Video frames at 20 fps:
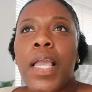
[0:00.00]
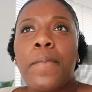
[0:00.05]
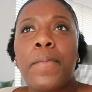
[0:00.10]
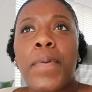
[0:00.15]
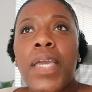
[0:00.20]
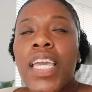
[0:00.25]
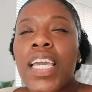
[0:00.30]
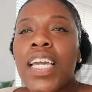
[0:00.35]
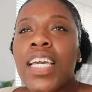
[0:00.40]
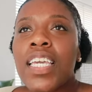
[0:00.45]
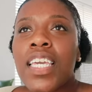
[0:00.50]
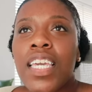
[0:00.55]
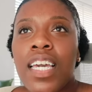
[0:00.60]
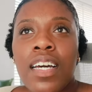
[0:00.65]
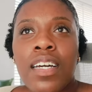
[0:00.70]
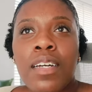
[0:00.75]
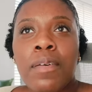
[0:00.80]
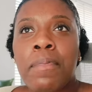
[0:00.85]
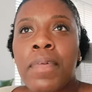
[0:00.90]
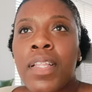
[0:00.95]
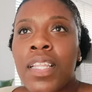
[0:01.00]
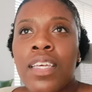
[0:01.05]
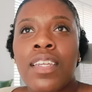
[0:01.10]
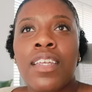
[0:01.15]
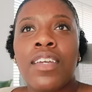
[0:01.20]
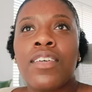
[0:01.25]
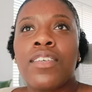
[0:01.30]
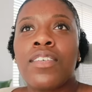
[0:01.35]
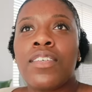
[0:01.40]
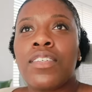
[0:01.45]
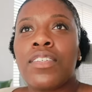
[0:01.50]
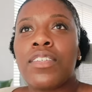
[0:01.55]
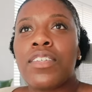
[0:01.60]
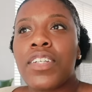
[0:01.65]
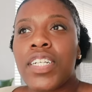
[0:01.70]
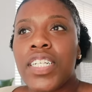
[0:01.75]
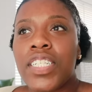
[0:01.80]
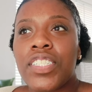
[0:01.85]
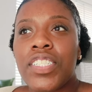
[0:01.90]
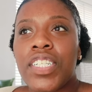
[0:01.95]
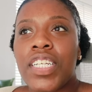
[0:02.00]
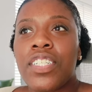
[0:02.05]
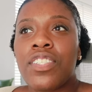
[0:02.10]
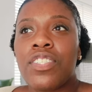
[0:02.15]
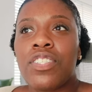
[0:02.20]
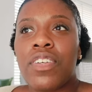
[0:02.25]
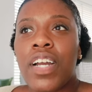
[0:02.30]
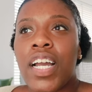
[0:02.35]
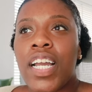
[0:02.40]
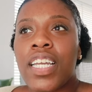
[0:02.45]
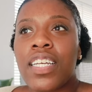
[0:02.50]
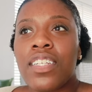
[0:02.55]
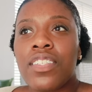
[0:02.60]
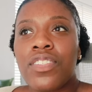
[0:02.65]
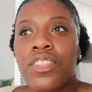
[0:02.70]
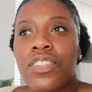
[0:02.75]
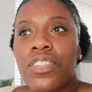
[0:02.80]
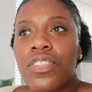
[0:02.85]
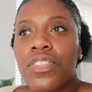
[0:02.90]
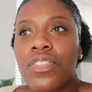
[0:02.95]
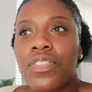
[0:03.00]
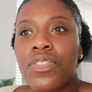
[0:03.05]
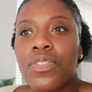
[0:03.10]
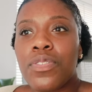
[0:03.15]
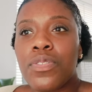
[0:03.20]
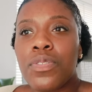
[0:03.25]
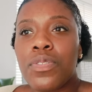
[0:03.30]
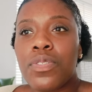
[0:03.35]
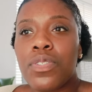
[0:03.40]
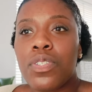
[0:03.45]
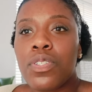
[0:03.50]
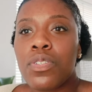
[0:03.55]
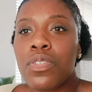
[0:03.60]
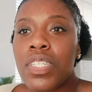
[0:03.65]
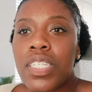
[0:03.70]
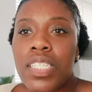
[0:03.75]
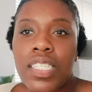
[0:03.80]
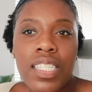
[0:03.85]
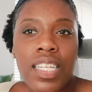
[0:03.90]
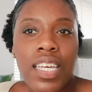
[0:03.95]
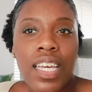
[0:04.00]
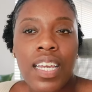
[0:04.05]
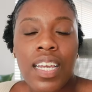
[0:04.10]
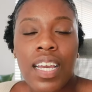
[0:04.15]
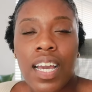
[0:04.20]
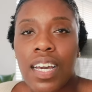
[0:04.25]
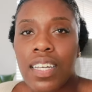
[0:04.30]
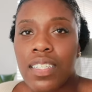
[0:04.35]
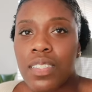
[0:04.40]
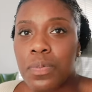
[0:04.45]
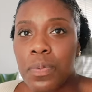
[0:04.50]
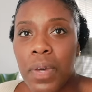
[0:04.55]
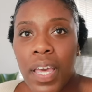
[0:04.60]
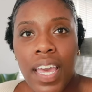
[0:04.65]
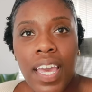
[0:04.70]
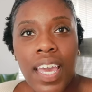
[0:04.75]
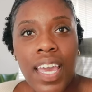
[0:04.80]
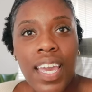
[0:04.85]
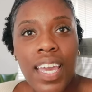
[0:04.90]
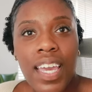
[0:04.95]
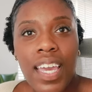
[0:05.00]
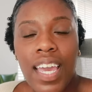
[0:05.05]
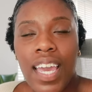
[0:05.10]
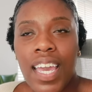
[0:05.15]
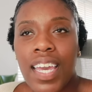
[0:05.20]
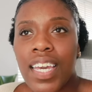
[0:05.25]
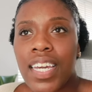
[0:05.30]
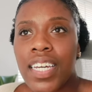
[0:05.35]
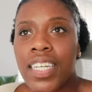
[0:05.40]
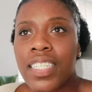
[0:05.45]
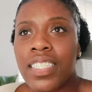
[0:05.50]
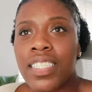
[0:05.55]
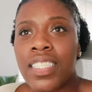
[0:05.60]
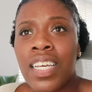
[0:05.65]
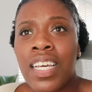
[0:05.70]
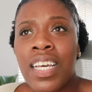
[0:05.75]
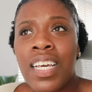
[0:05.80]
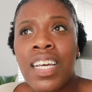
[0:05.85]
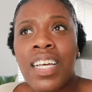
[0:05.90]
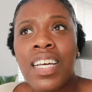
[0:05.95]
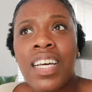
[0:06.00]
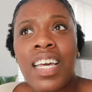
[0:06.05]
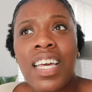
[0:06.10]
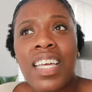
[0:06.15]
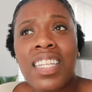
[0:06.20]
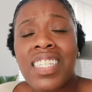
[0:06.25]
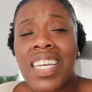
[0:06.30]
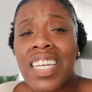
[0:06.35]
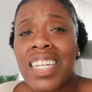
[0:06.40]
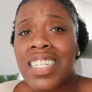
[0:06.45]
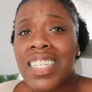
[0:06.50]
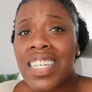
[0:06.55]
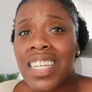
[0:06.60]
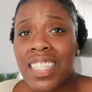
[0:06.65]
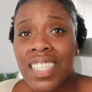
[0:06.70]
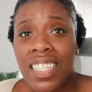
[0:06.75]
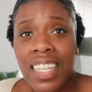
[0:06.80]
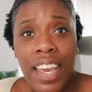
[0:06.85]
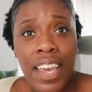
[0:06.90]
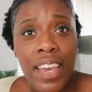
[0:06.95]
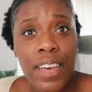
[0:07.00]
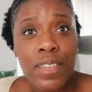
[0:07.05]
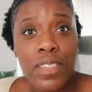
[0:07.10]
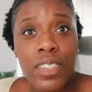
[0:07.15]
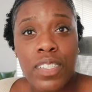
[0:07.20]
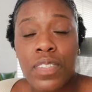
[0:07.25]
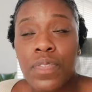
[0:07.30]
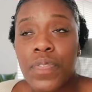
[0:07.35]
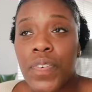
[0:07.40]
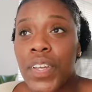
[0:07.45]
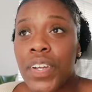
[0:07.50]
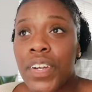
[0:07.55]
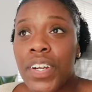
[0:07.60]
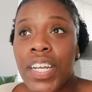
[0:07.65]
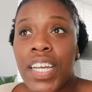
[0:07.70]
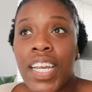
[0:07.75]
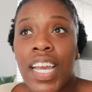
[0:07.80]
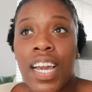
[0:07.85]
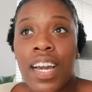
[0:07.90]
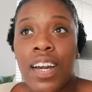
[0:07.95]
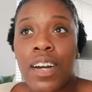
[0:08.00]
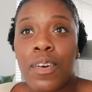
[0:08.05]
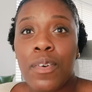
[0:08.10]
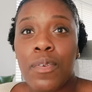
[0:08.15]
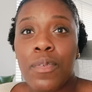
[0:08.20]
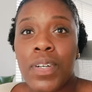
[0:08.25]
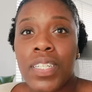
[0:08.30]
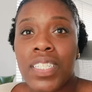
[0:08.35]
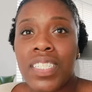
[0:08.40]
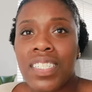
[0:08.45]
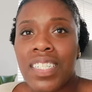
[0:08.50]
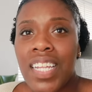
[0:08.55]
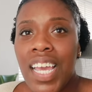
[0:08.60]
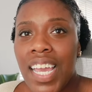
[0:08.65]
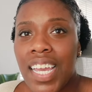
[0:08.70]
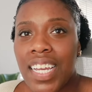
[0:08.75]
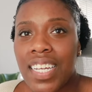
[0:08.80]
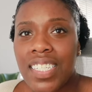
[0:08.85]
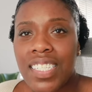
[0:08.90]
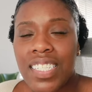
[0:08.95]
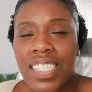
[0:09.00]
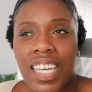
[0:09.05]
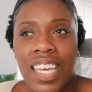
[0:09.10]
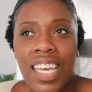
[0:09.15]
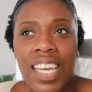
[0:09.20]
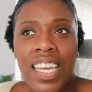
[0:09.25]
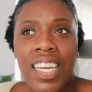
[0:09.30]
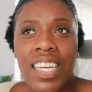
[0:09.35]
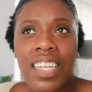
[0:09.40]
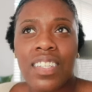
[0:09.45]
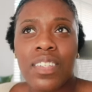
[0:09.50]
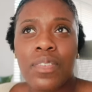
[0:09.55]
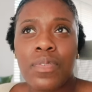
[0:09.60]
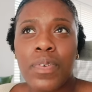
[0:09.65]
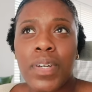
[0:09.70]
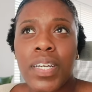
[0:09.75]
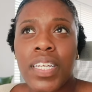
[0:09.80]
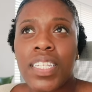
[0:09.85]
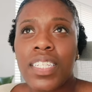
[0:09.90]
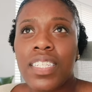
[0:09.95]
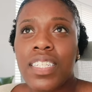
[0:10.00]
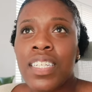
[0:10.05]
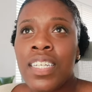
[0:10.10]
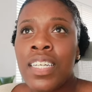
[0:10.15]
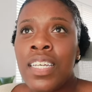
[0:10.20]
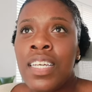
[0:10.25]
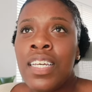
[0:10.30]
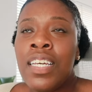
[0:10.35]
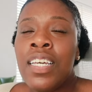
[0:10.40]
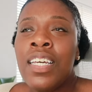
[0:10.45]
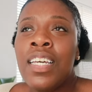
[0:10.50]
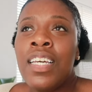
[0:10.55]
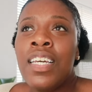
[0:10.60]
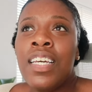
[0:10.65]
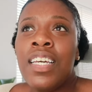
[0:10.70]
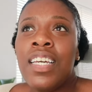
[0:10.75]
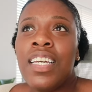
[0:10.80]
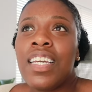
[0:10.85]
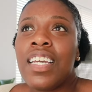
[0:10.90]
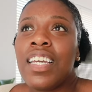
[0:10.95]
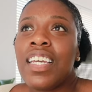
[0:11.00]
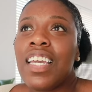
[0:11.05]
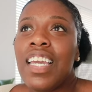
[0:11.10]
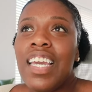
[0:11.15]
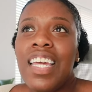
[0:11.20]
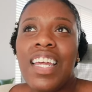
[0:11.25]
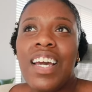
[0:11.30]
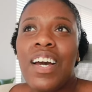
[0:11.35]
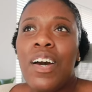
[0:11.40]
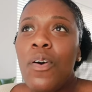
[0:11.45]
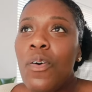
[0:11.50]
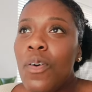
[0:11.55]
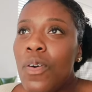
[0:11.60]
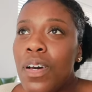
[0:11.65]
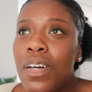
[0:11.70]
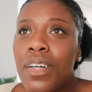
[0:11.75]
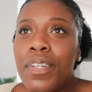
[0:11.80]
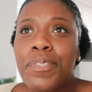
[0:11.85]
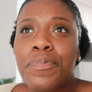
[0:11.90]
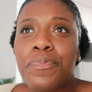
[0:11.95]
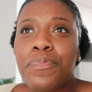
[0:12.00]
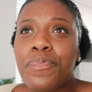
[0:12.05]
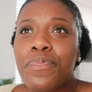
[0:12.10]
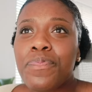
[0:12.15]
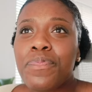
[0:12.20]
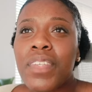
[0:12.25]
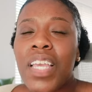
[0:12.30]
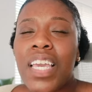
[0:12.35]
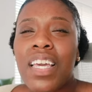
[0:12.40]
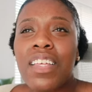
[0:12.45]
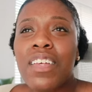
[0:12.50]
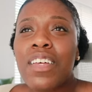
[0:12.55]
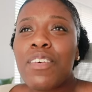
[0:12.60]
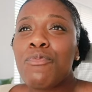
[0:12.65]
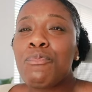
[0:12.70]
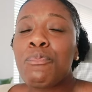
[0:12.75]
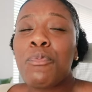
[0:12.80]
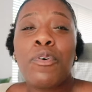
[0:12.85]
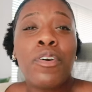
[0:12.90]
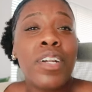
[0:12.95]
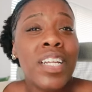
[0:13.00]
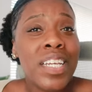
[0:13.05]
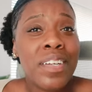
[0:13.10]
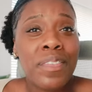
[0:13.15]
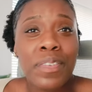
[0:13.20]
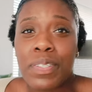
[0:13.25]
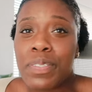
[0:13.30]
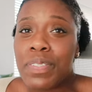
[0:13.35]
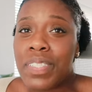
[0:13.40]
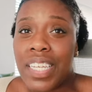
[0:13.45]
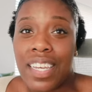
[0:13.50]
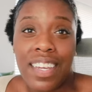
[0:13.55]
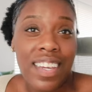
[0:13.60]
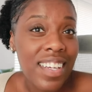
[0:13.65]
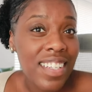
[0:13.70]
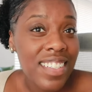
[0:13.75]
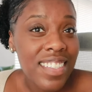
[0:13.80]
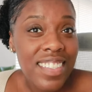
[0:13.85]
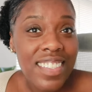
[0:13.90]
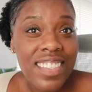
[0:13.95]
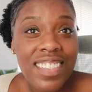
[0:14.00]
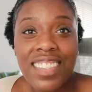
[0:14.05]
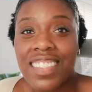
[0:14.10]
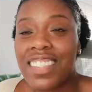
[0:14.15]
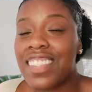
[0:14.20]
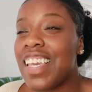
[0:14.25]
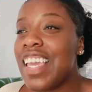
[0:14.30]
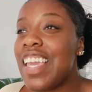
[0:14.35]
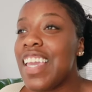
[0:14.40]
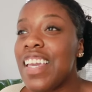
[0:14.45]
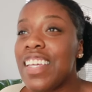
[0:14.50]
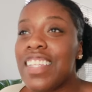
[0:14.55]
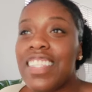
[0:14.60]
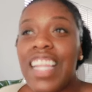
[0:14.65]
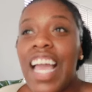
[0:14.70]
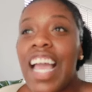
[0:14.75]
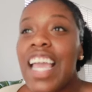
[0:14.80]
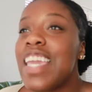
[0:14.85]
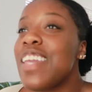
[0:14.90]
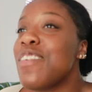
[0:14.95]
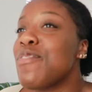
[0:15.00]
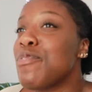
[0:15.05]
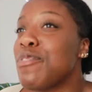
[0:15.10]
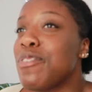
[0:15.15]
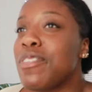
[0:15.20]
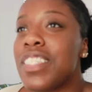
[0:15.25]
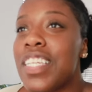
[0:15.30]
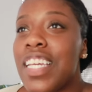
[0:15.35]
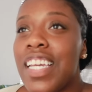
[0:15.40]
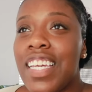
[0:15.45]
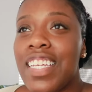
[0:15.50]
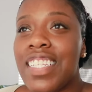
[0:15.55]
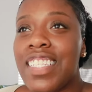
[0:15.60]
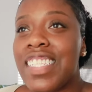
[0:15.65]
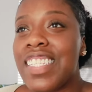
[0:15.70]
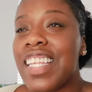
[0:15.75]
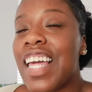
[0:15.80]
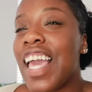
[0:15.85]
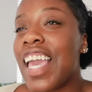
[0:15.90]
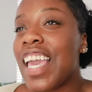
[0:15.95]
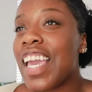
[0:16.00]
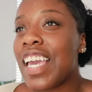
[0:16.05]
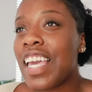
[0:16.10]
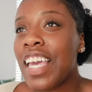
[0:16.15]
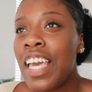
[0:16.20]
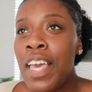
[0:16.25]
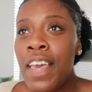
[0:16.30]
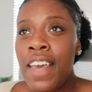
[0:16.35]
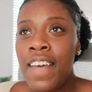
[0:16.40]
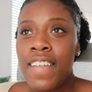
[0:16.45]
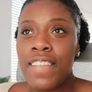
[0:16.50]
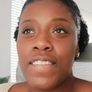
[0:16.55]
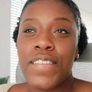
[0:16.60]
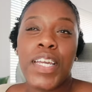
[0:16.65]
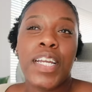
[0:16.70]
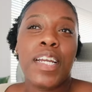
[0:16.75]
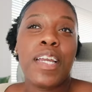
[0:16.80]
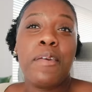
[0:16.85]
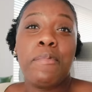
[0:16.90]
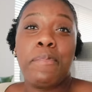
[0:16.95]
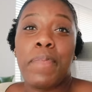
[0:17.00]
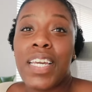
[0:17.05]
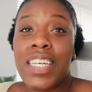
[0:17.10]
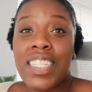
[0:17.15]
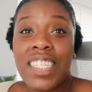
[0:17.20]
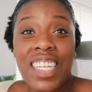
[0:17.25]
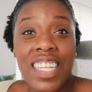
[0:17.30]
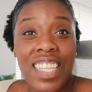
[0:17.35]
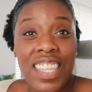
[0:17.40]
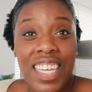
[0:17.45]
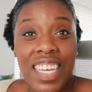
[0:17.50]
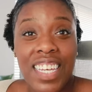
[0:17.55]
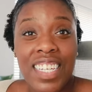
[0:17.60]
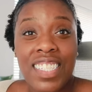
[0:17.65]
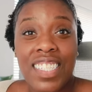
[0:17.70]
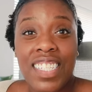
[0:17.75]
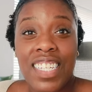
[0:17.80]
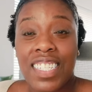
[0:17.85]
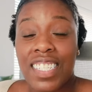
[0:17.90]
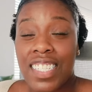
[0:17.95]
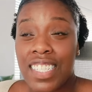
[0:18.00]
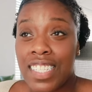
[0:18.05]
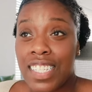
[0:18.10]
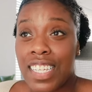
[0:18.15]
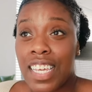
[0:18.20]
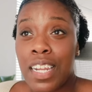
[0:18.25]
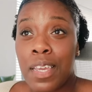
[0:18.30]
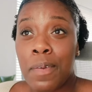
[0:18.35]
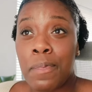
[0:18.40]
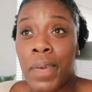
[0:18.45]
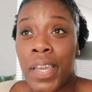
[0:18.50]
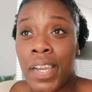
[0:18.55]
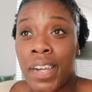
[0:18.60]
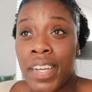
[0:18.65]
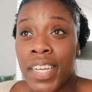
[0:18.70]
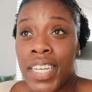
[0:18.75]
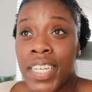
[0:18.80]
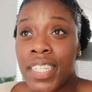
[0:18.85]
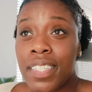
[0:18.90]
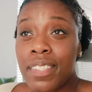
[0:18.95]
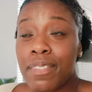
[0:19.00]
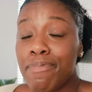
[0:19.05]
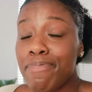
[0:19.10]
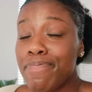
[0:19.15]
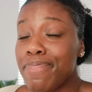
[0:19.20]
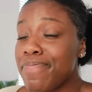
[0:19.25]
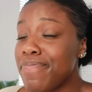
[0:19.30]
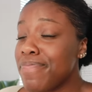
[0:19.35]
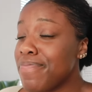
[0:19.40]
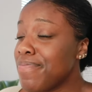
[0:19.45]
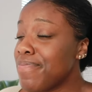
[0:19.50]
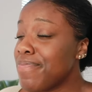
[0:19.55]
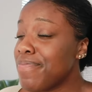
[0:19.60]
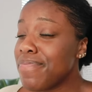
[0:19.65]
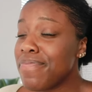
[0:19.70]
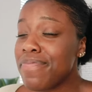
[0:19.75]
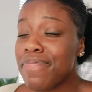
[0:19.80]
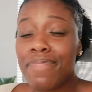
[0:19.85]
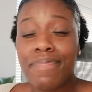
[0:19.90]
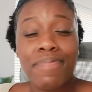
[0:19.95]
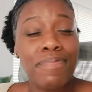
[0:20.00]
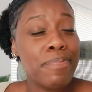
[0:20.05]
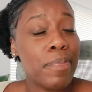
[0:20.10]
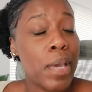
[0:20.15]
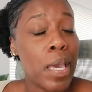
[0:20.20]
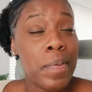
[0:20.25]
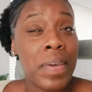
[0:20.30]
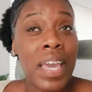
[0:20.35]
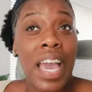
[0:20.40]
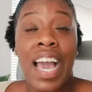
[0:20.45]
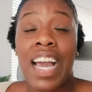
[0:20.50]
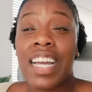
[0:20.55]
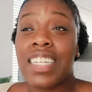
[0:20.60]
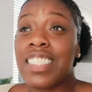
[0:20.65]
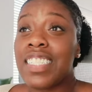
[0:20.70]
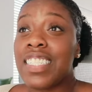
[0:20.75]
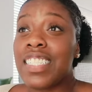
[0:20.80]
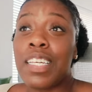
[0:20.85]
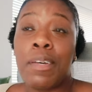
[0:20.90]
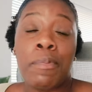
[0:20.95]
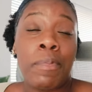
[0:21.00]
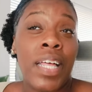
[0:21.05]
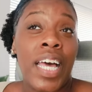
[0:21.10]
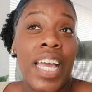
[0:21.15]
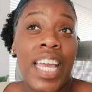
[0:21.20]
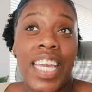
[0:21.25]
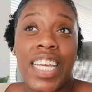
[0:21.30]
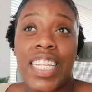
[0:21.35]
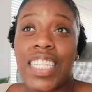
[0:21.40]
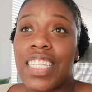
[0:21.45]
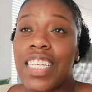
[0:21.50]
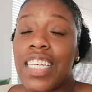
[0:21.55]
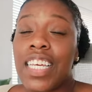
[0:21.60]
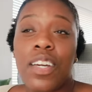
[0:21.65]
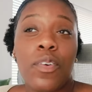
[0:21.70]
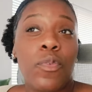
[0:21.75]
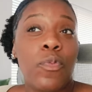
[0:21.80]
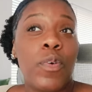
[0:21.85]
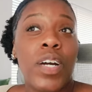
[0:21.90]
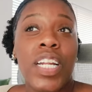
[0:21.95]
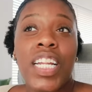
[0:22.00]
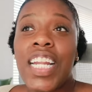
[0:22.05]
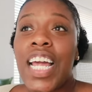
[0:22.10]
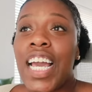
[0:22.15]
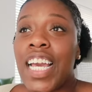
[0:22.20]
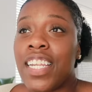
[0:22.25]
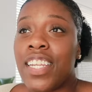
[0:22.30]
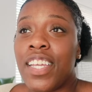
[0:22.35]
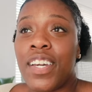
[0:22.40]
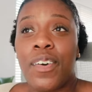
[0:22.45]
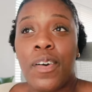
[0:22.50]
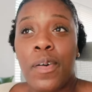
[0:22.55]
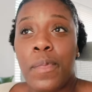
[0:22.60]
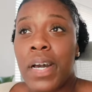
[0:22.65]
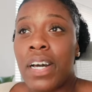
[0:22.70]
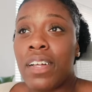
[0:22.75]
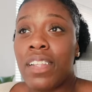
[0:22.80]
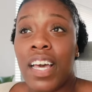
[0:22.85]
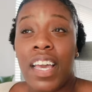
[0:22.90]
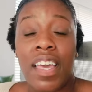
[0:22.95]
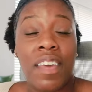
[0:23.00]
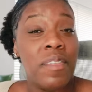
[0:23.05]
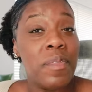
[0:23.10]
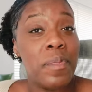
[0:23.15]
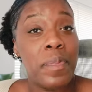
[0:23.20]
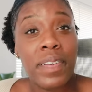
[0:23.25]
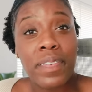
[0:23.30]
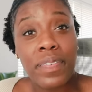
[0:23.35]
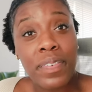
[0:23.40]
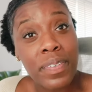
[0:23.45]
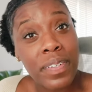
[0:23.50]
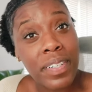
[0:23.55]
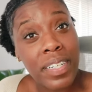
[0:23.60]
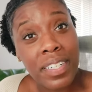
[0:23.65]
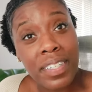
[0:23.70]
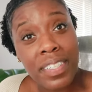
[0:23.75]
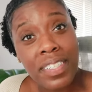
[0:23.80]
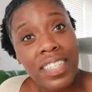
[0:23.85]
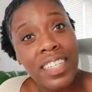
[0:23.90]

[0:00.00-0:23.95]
being a young millennial christian trying to do this thing god's way and day-to-day -day life just figuring out what's next and what you know uh, morning routines night routines like very basic things that since getting married baby i just am like what did i know about life before